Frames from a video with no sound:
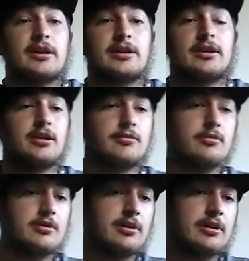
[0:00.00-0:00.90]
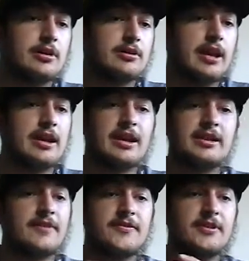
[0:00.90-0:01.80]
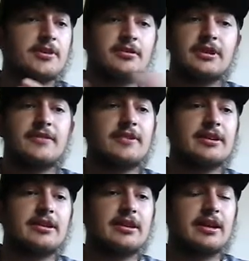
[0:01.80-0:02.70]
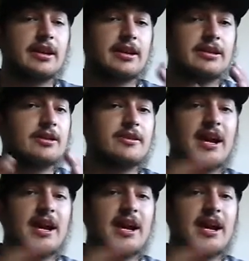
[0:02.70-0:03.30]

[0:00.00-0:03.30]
You know, and if you don't live in you know,